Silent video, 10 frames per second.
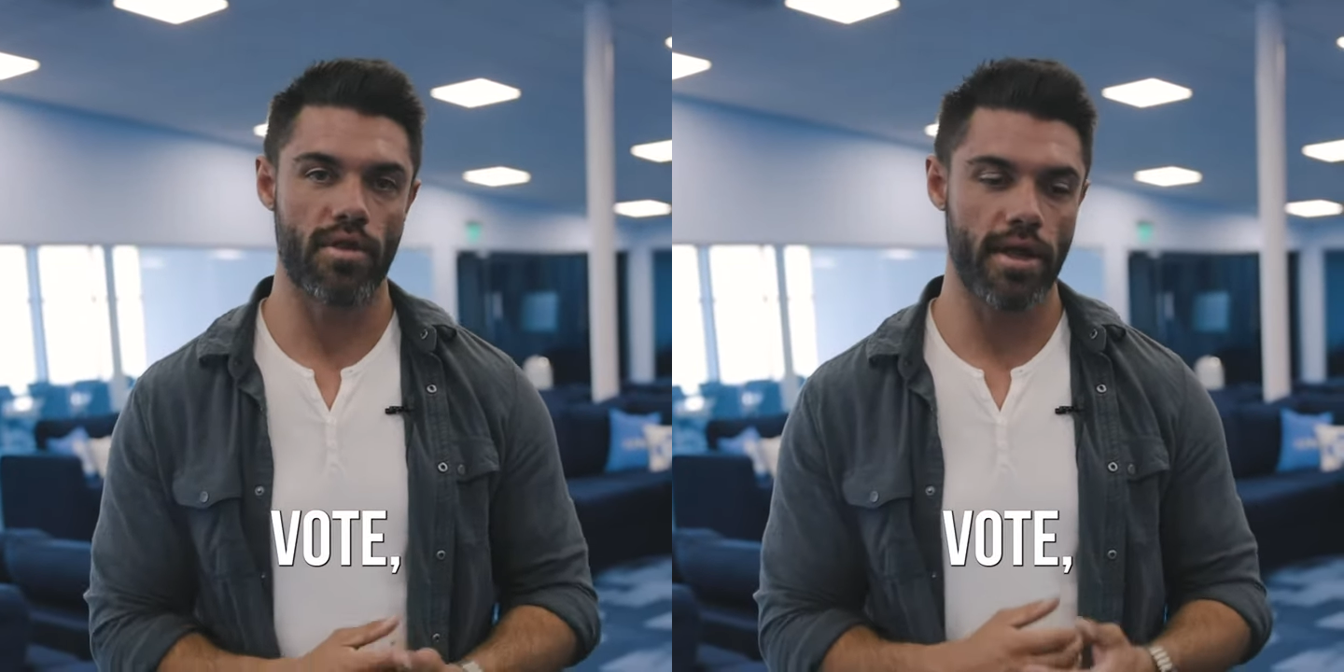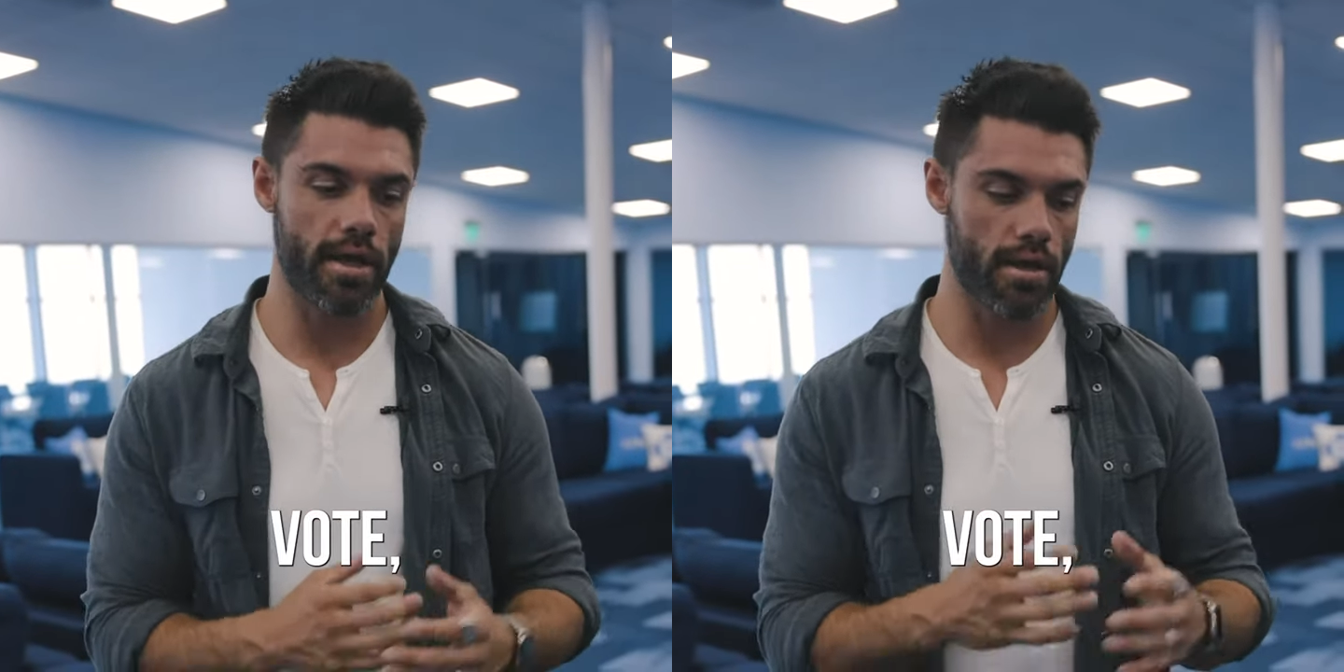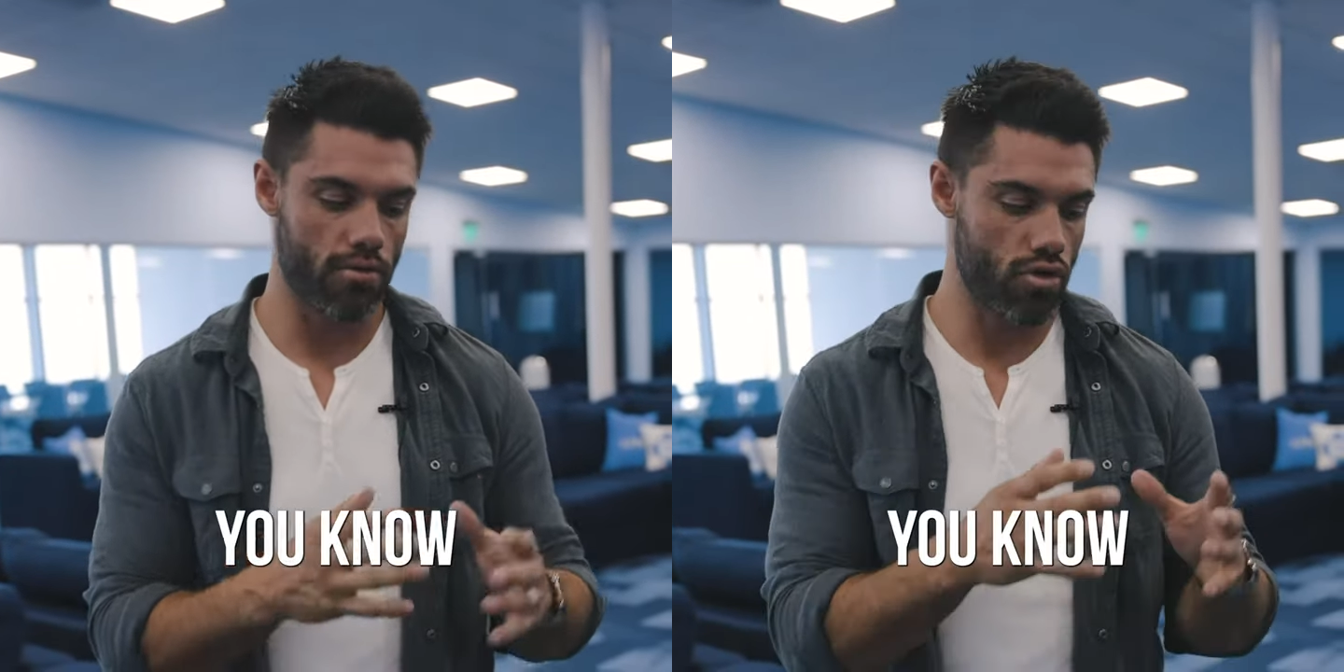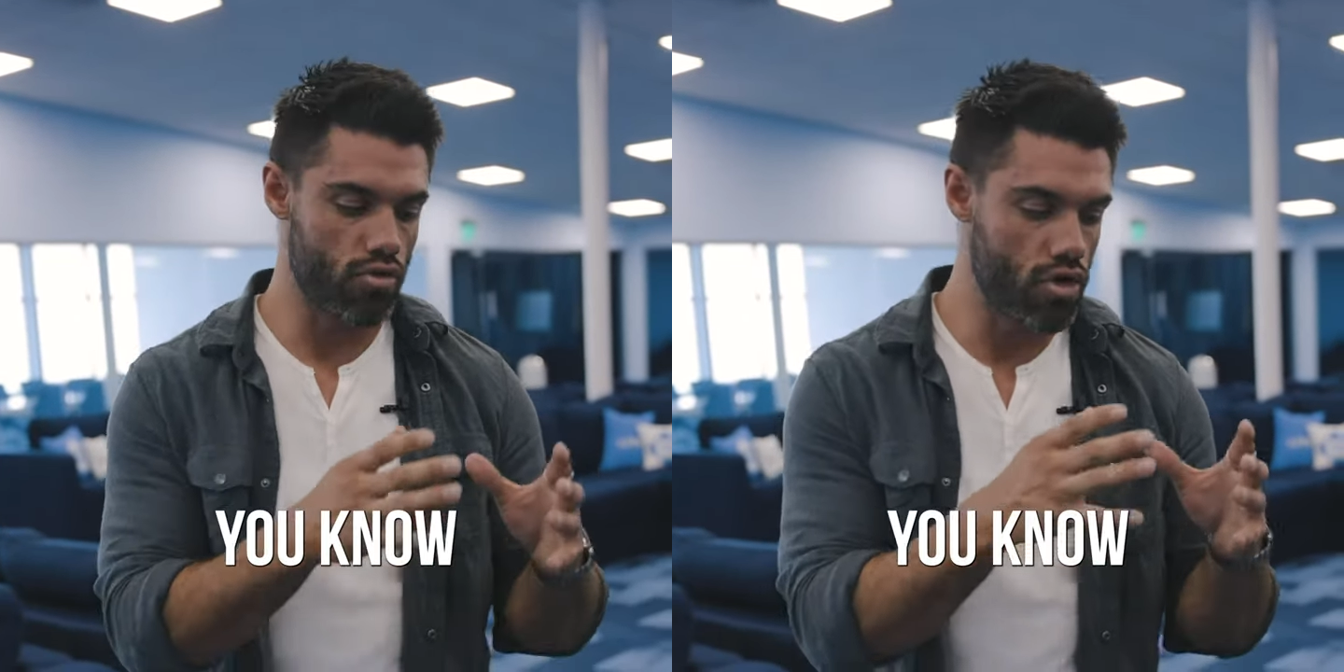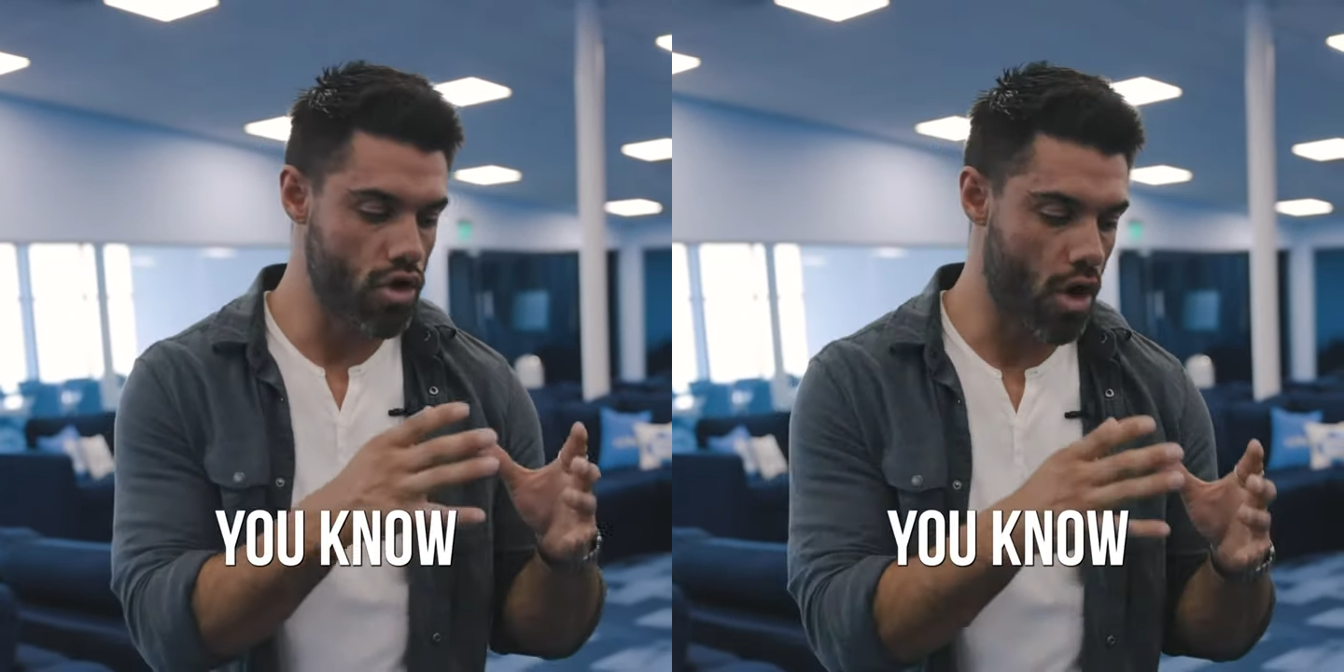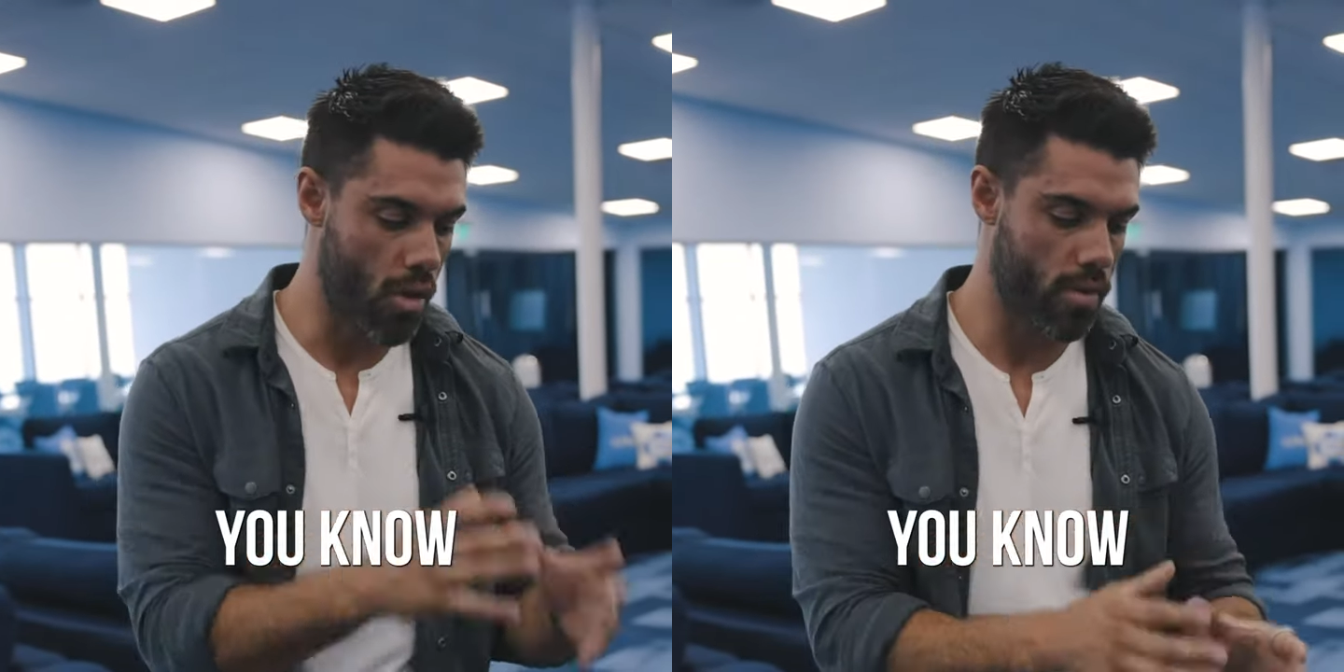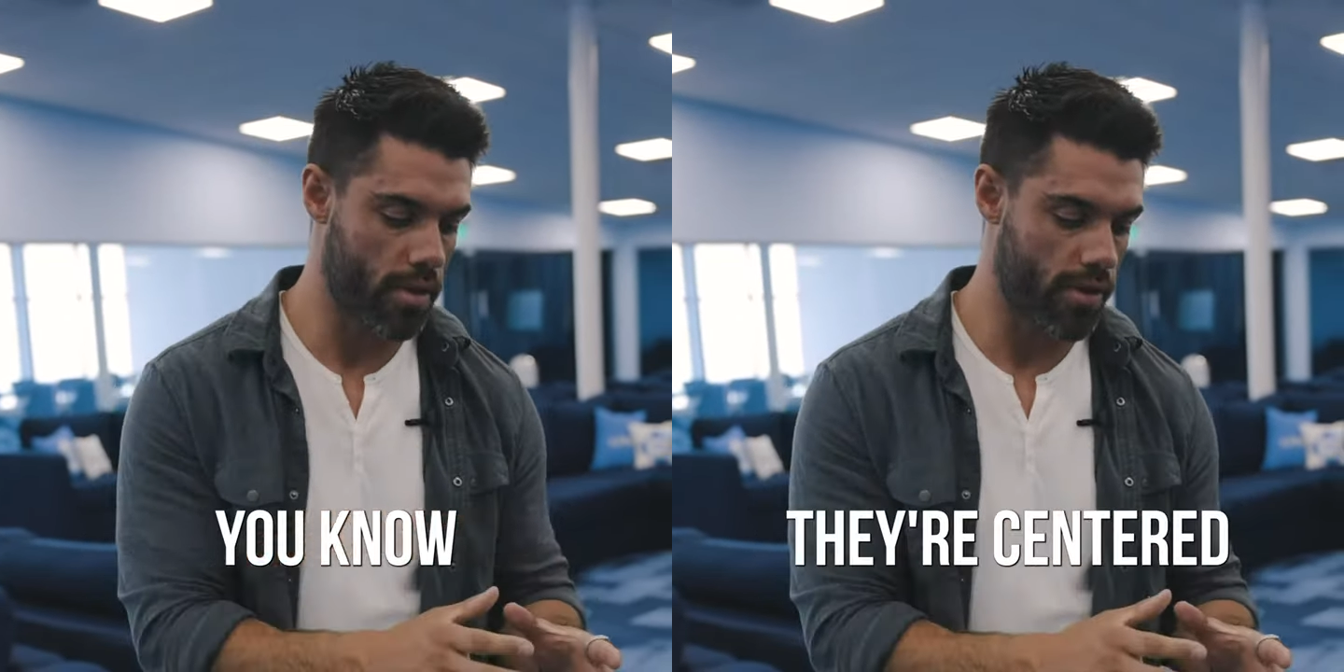you know